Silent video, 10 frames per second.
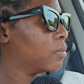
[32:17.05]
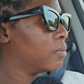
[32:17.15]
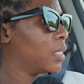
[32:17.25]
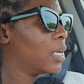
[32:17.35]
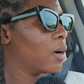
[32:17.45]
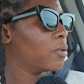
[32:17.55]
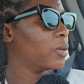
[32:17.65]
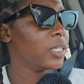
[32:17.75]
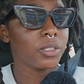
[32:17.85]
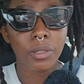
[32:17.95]
I did a
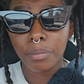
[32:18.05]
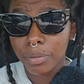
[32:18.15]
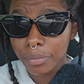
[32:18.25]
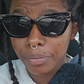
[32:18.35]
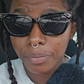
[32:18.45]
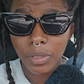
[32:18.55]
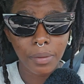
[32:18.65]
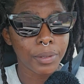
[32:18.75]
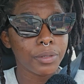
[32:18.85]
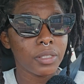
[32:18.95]
hold it up
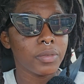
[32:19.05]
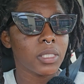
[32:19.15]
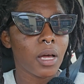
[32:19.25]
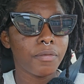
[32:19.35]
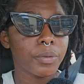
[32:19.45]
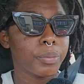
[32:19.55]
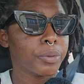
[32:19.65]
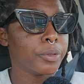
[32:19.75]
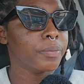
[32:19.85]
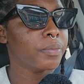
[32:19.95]
so I could even stop for poo.